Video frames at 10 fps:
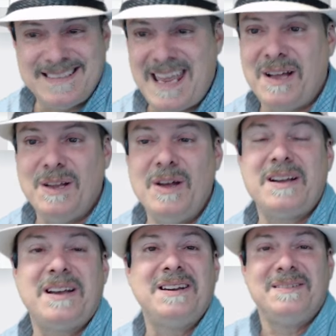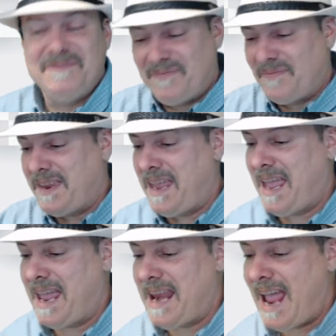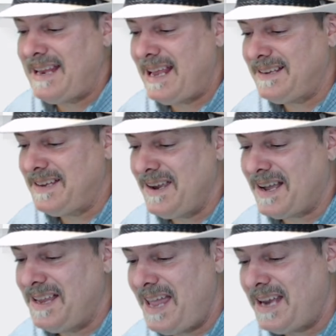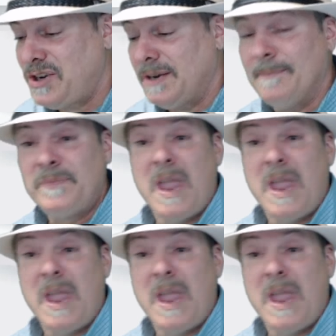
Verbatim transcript: take a look and add that to your collection.